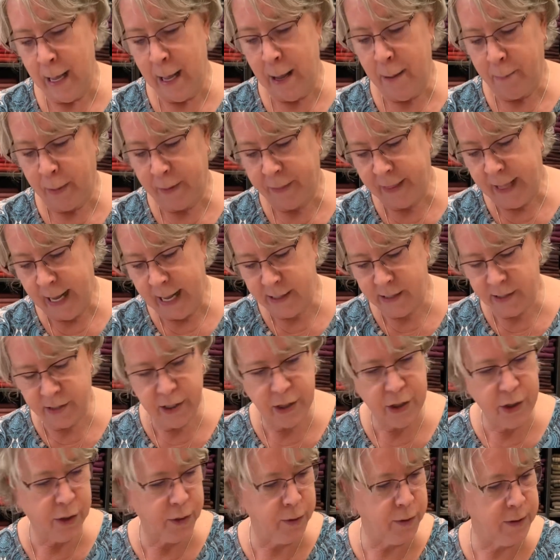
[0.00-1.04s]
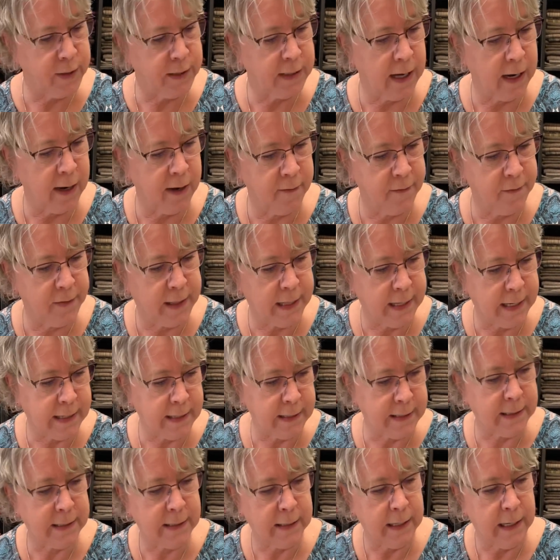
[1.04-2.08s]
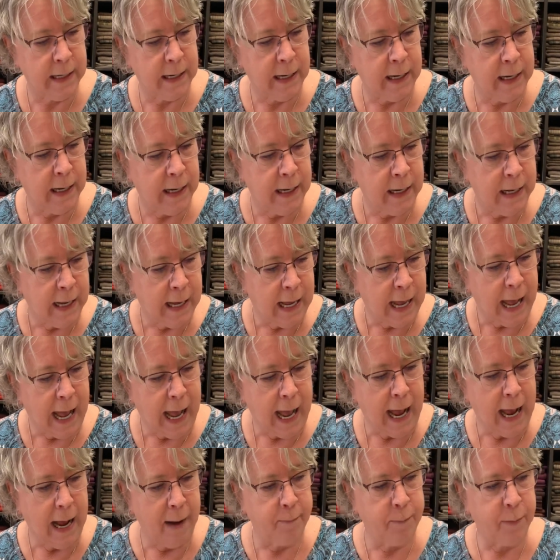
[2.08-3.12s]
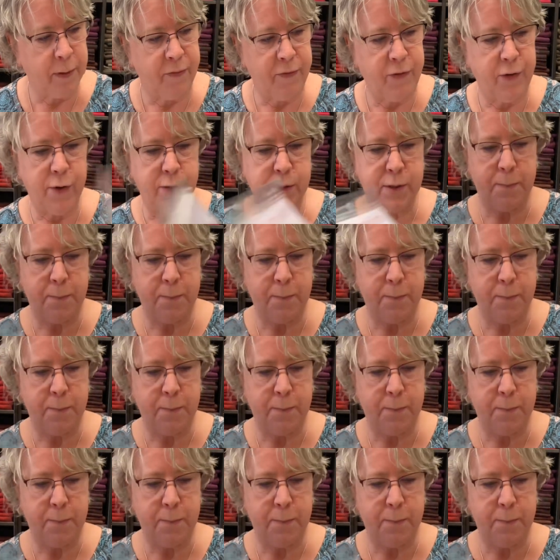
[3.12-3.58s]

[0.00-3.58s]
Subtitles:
But that's the use of this Appliqué